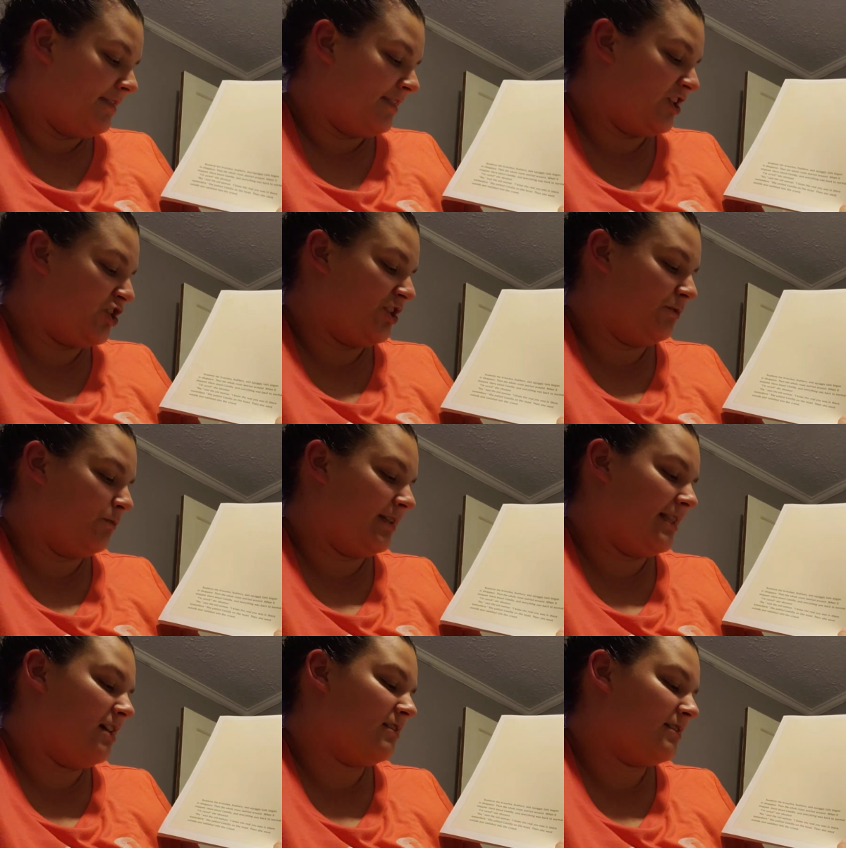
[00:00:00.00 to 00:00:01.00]
Then she
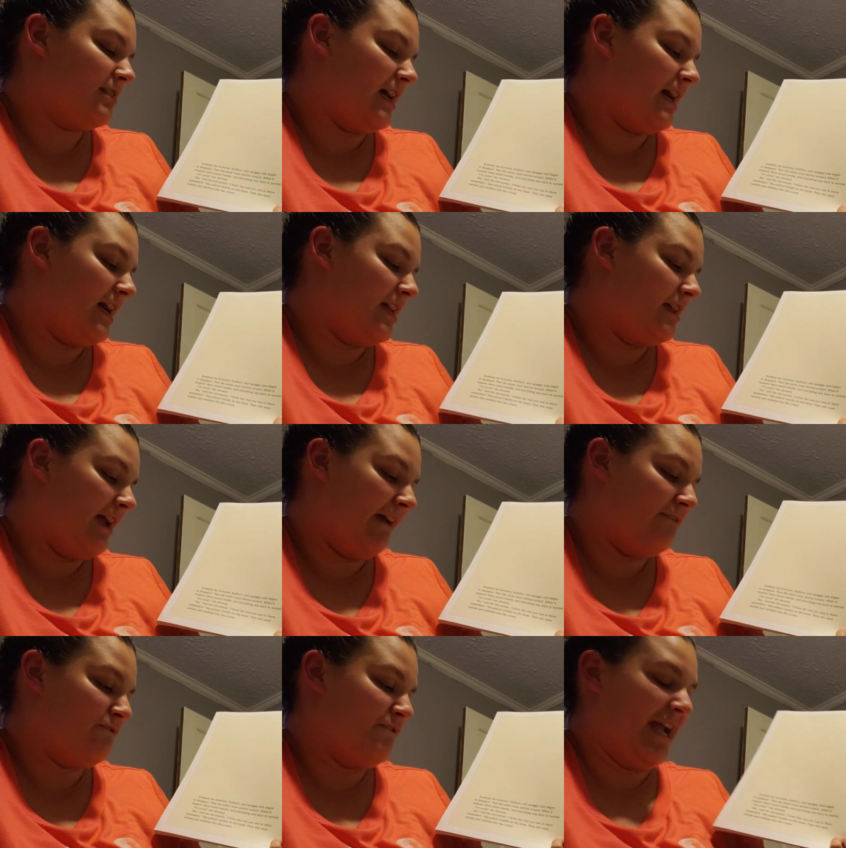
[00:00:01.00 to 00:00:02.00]
went outside
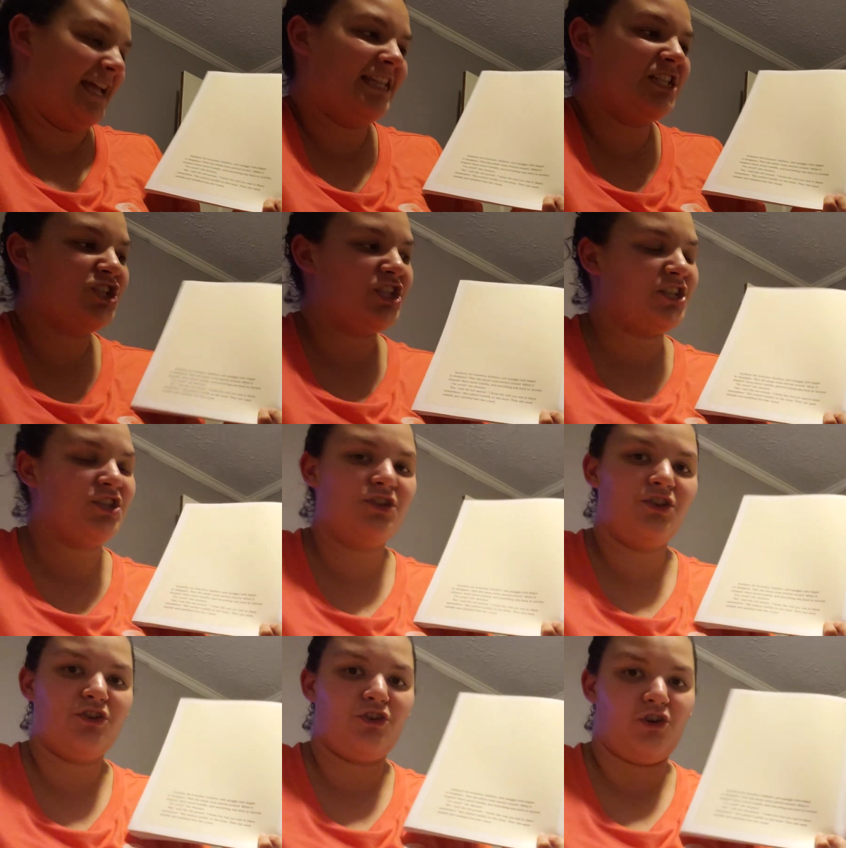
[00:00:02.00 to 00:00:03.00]
and vanished into
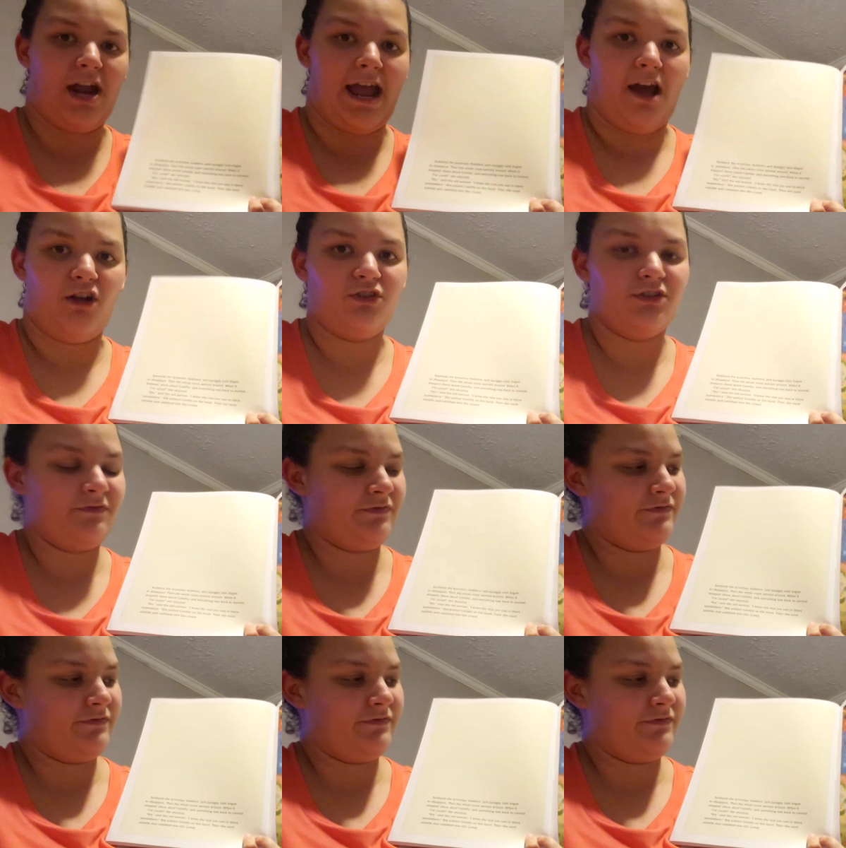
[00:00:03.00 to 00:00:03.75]
the crowd.